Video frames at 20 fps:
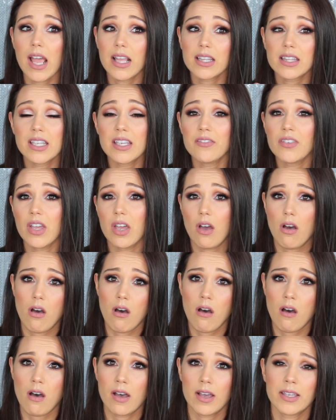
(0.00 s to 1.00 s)
I leave it
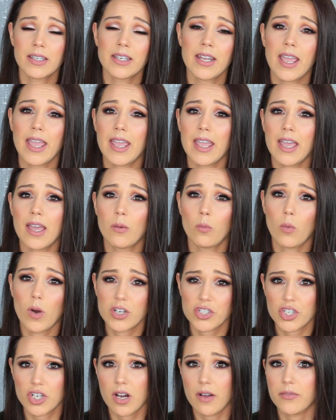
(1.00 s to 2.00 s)
on and
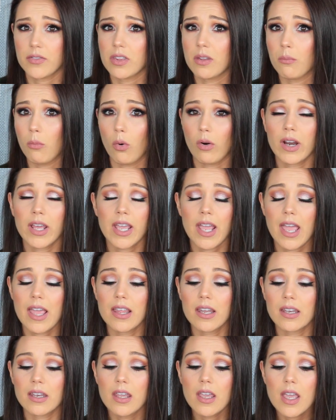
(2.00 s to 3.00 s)
wash it off in the morning,
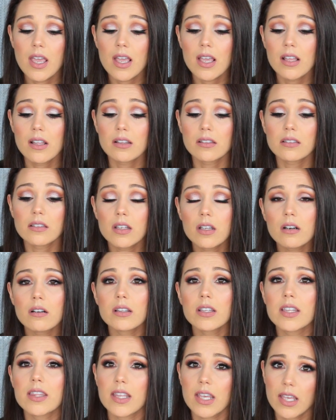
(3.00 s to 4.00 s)
and
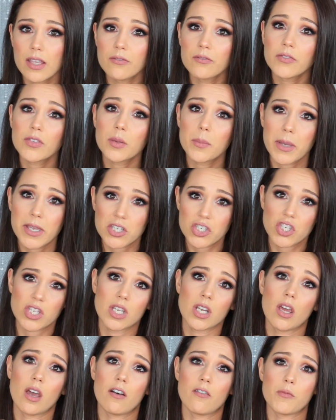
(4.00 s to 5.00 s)
literally the
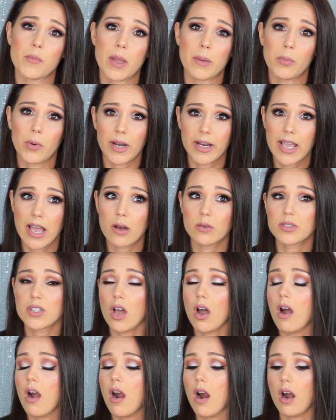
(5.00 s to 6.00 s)
inflammation of my breakouts
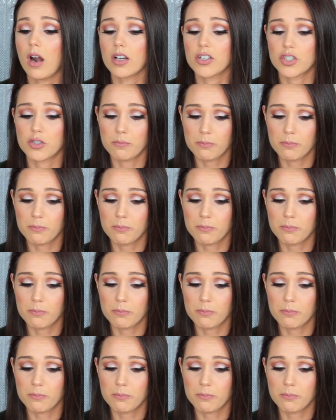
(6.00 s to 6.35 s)
are